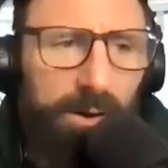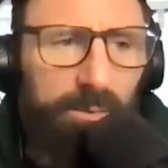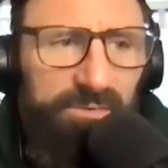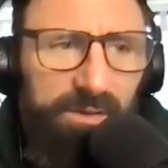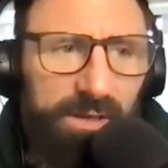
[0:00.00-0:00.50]
I
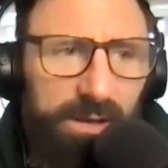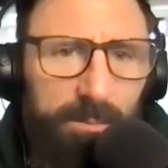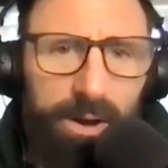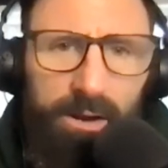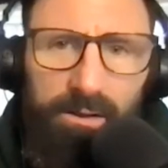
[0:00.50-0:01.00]
was a
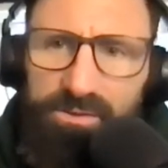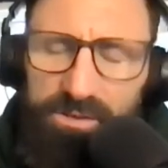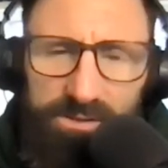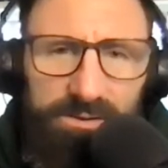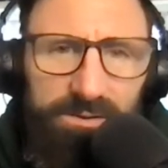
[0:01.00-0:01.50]

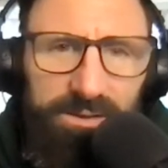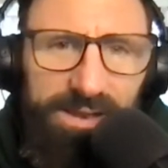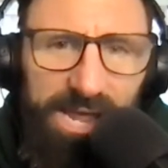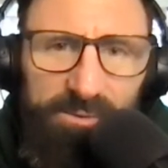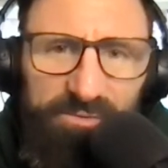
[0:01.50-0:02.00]
biology,
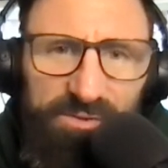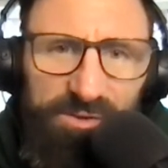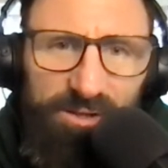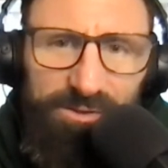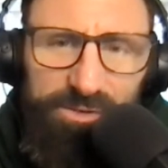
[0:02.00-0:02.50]
anatomy,
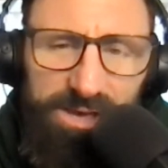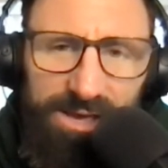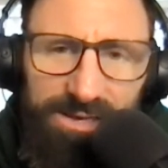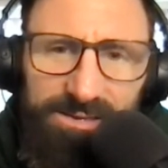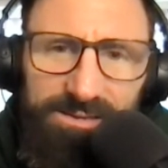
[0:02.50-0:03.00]
physiology
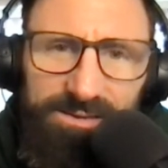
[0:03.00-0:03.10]
guy.